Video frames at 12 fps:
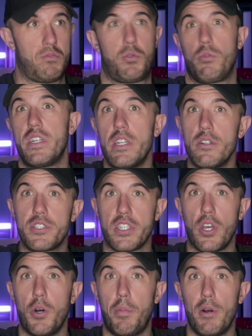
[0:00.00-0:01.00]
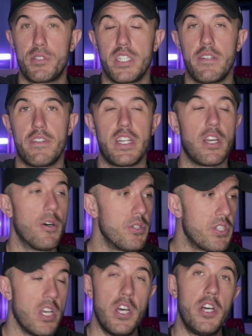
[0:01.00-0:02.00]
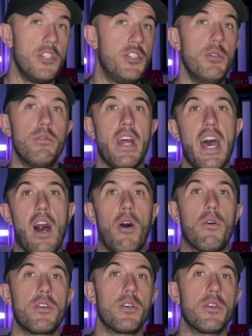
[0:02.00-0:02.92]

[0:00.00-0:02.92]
3 years ago posting videos to now.